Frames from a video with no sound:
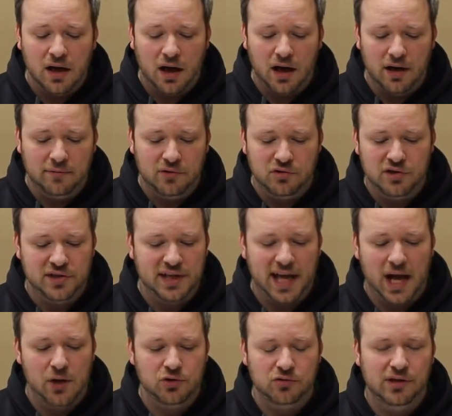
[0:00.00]
if you're just
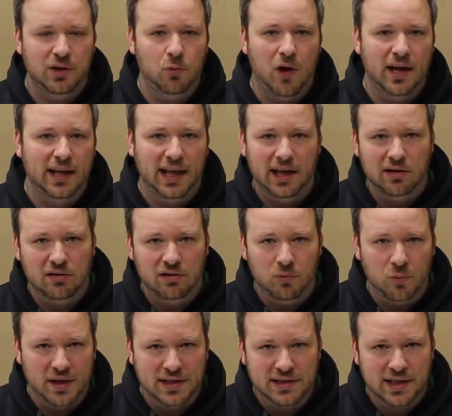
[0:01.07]
casually walking in on a
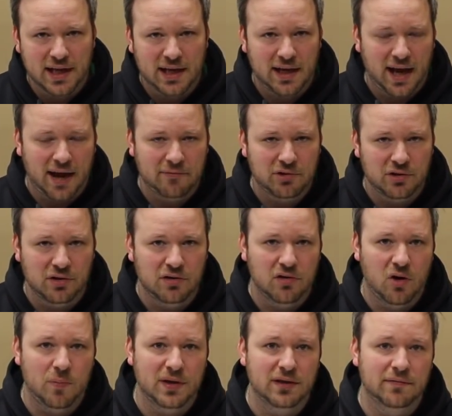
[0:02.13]
Wednesday afternoon
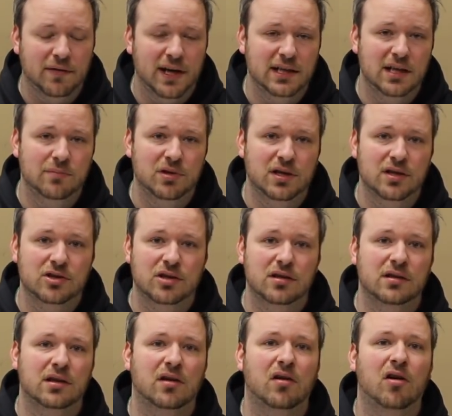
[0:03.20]
hoping to find
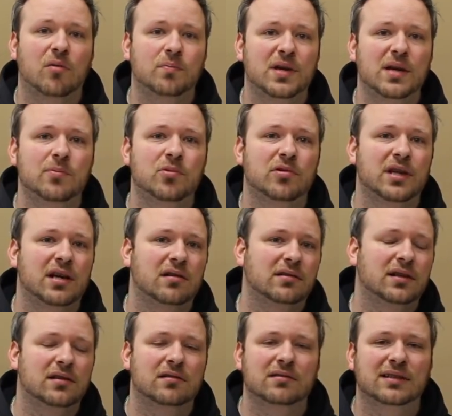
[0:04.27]
ammunition, there are people that are
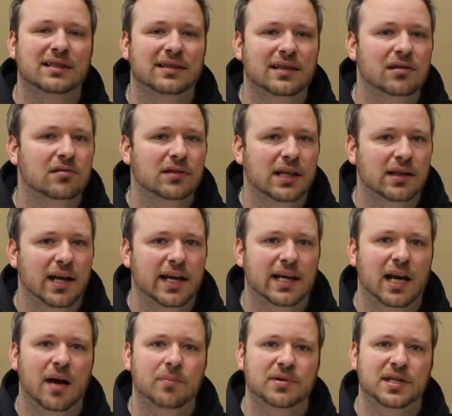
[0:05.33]
literally
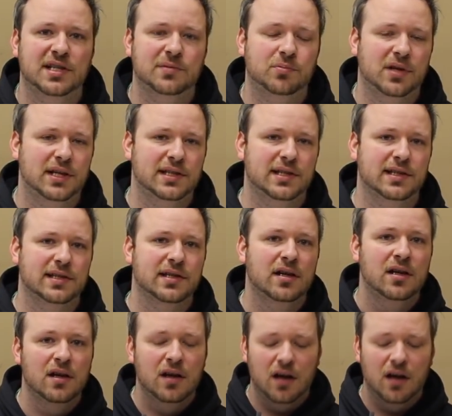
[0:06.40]
lining up at these places.